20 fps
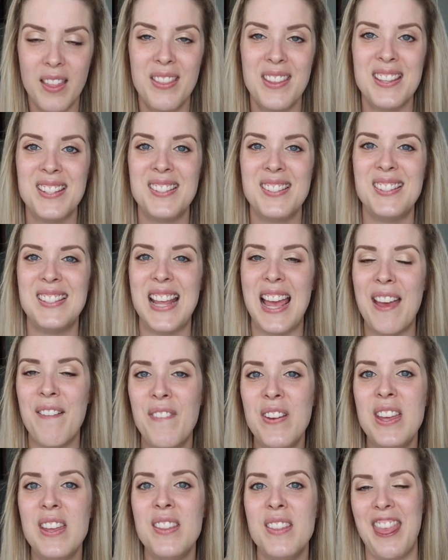The
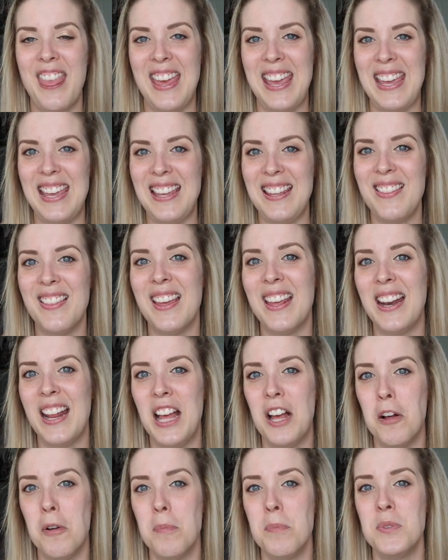seventh thing that
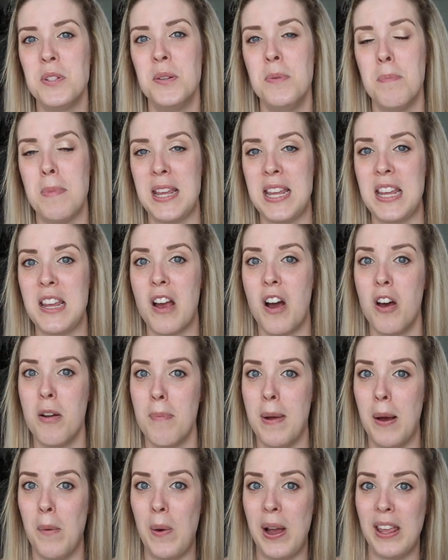helped me on
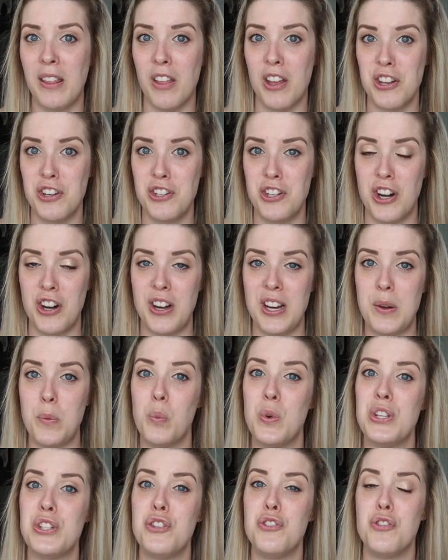my weight loss journey
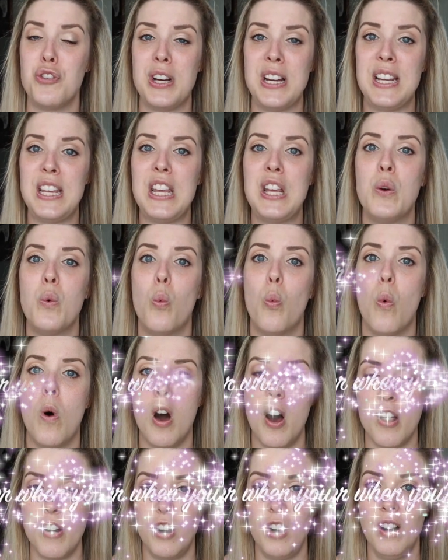was drinking
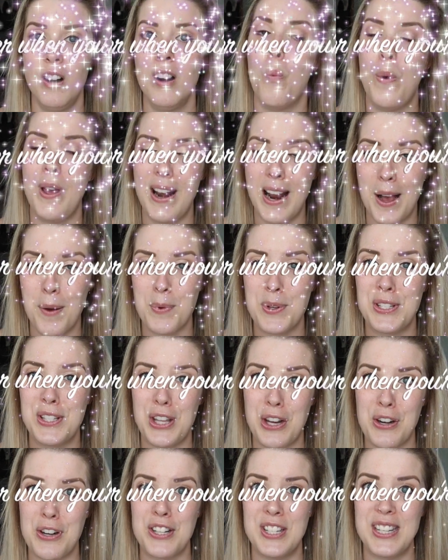water when I was
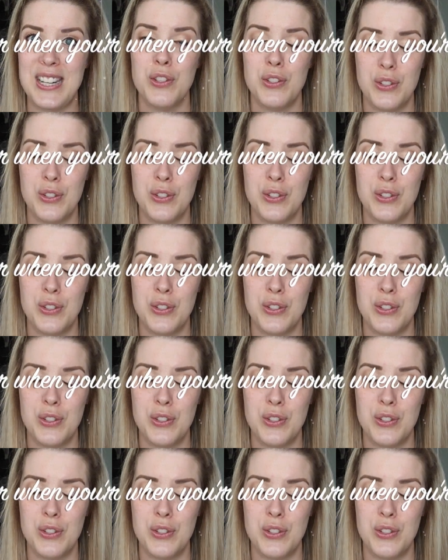thirsty.